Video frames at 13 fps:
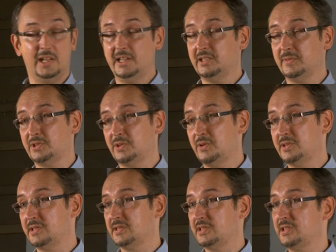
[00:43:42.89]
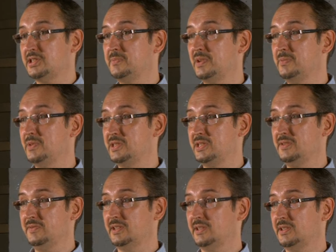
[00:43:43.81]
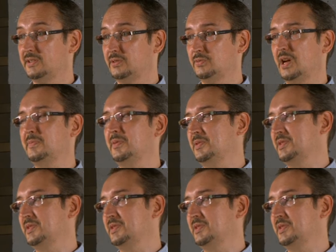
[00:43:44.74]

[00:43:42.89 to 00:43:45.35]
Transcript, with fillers: primitive, well, primitive for